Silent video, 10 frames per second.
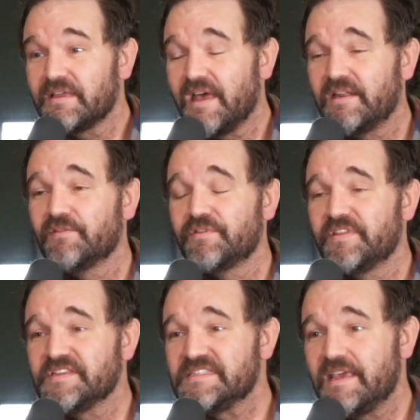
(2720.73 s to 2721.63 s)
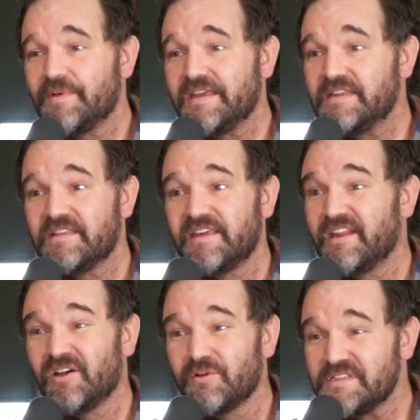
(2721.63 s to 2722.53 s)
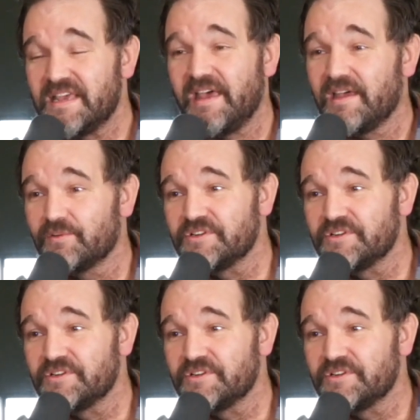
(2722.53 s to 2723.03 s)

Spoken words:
kind of with the same idea that I'd always had,